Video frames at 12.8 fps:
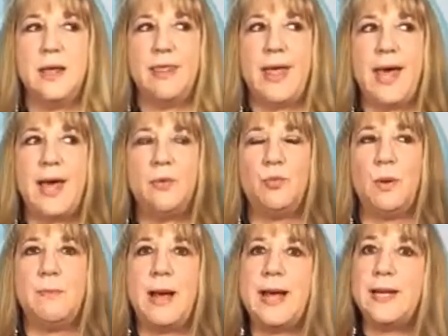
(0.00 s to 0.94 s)
that
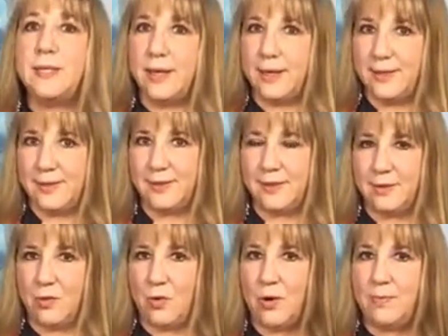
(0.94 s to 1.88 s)
remind us,
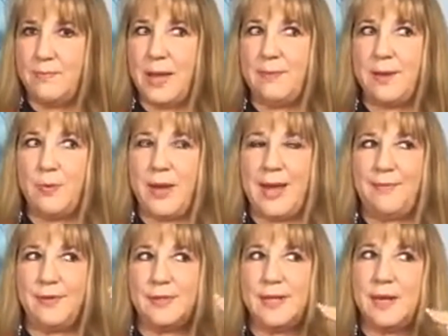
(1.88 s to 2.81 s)
or maybe we have
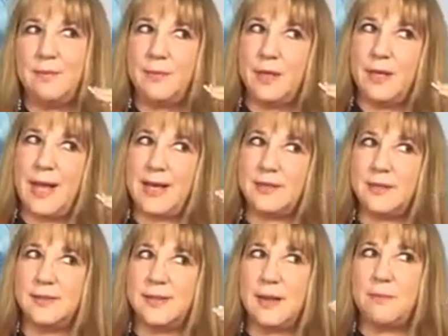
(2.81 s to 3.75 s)
the same, it has the
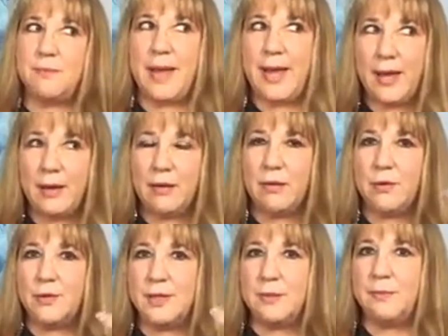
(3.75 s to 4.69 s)
same pattern
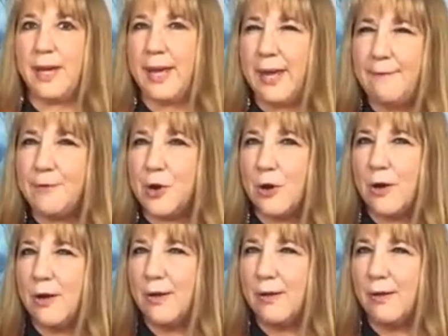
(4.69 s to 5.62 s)
or same behavior,
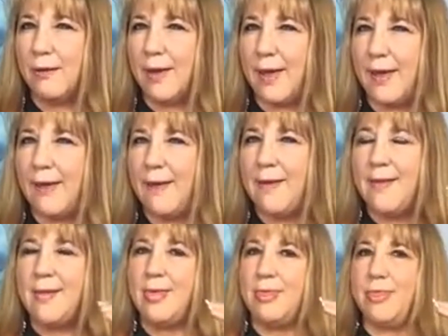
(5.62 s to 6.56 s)
okay,
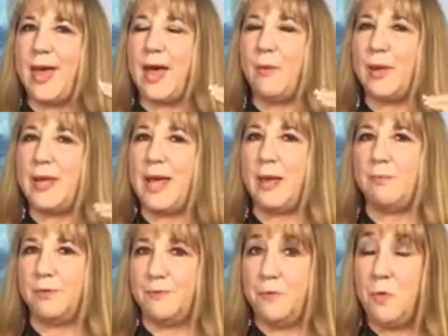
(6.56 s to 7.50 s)
that we had
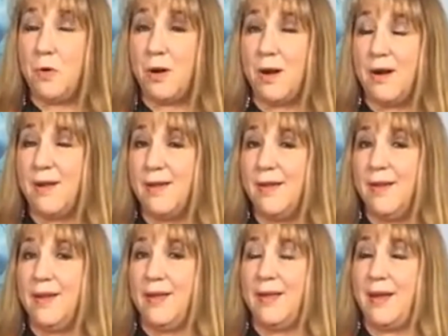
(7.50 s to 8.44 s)
before,
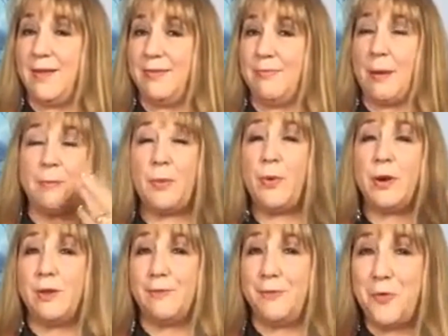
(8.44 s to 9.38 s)
but we want
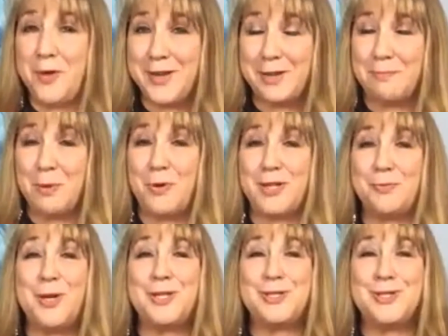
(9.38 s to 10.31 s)
to avoid it. But
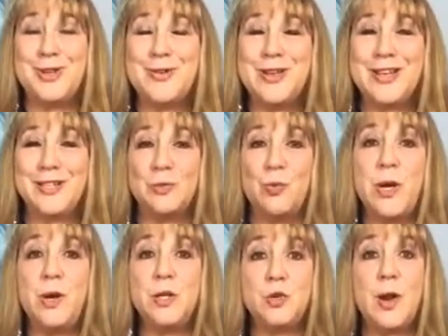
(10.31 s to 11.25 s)
what it's doing is
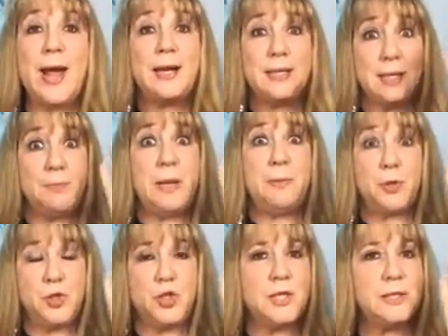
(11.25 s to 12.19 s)
we're attracting
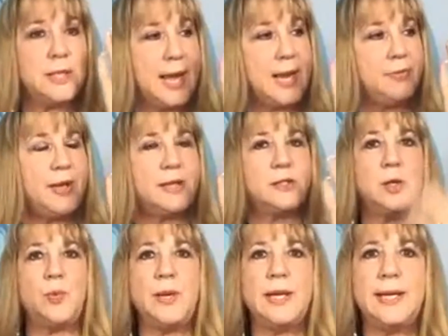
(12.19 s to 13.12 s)
people just like that so
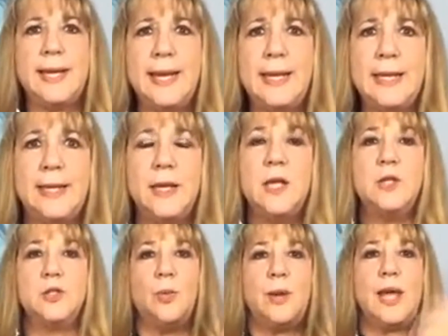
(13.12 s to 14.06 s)
we can heal it.
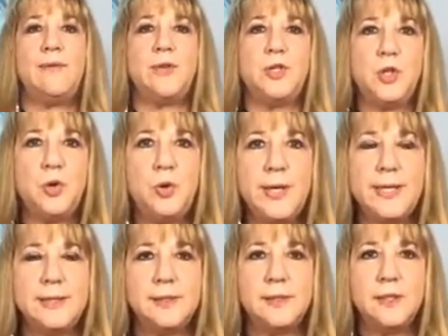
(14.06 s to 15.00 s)
So we have a
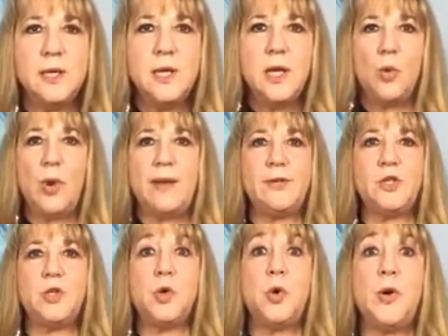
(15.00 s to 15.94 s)
choice. We have a
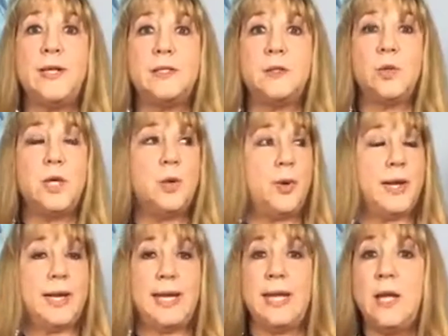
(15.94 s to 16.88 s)
choice. Do you want
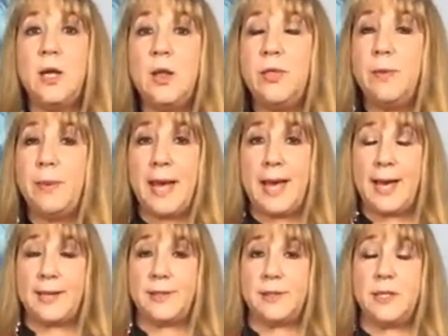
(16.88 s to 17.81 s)
to heal the
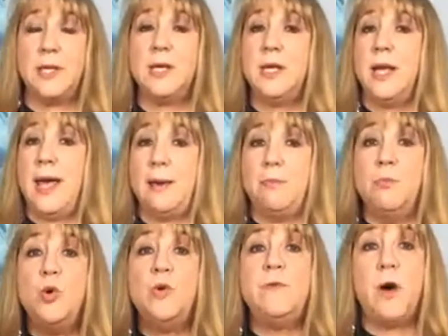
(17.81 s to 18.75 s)
past and
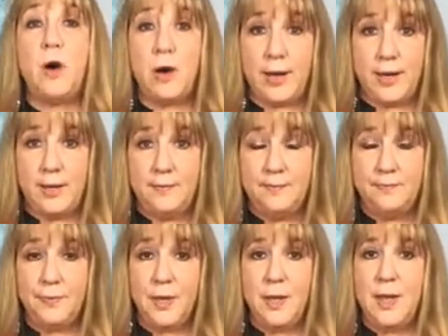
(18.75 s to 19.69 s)
move on?
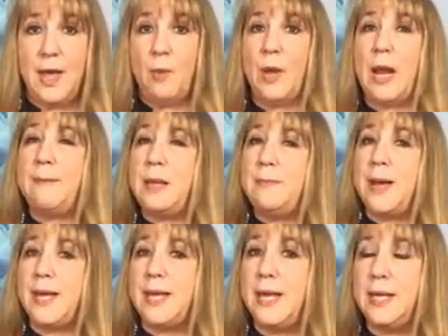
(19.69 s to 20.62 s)
And what I mean
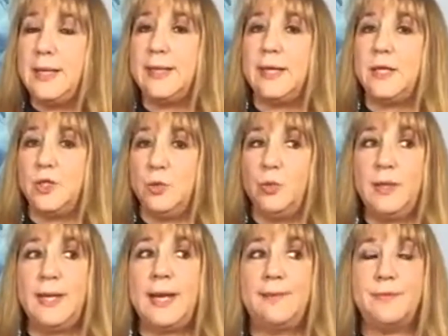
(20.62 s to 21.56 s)
by healing it is you
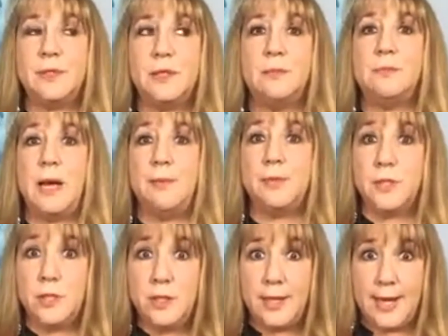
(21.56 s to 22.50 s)
really have to sometimes
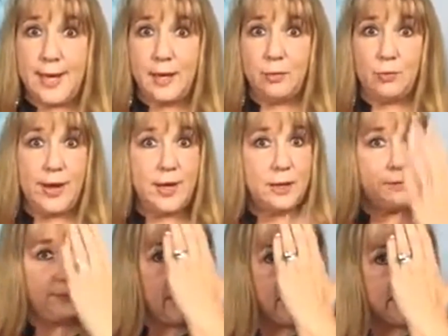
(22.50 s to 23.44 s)
look at it right in the
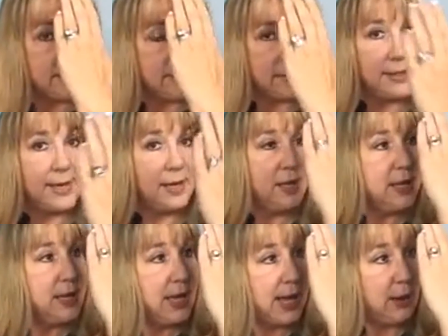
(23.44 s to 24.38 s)
face and say,
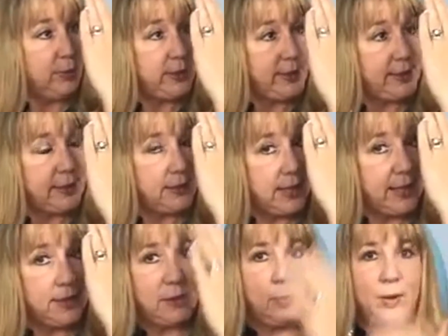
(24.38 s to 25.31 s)
I really didn't
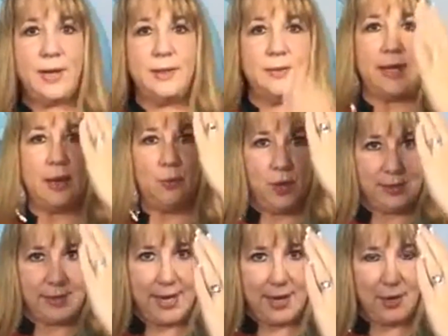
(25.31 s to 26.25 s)
like the way that that
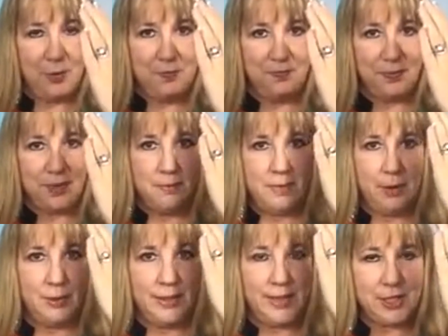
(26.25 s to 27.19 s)
worked out in my
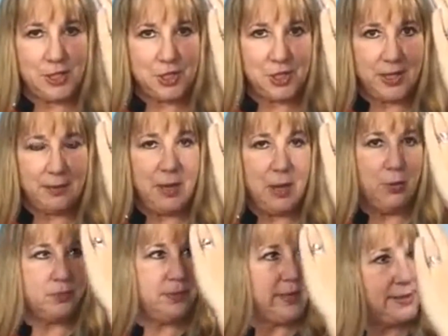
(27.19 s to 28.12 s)
relationship
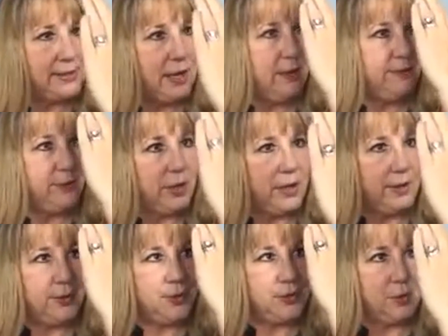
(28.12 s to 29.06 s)
with myself or
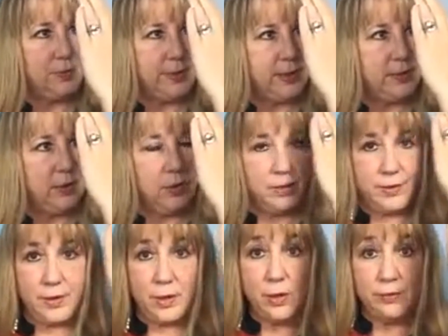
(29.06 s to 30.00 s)
others or
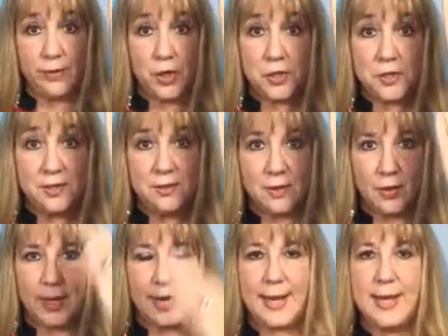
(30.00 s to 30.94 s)
the universe,
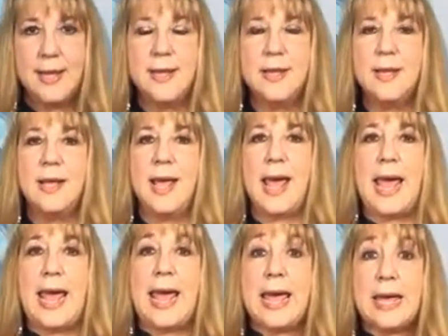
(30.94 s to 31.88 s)
okay?
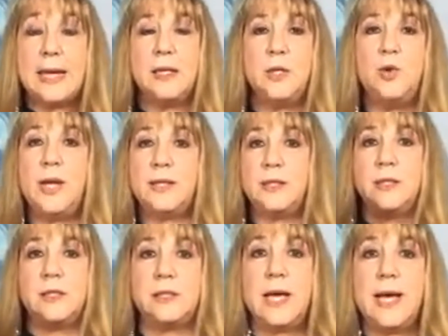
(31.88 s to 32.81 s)
And you get to
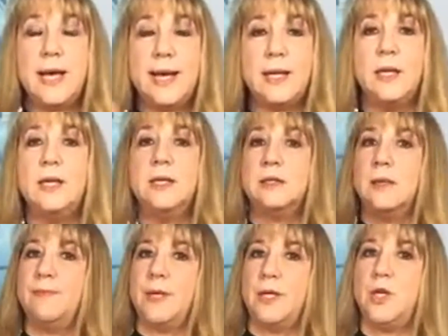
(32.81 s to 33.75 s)
decide
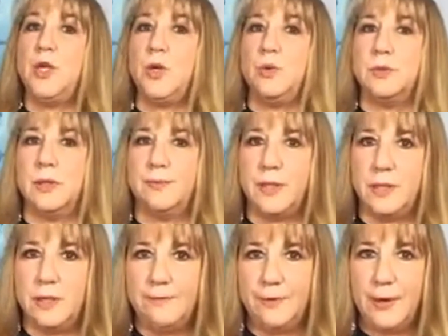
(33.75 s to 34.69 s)
something new and something
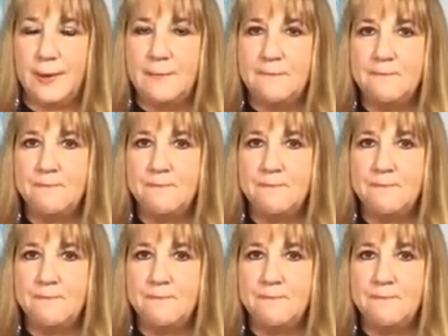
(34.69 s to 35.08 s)
different.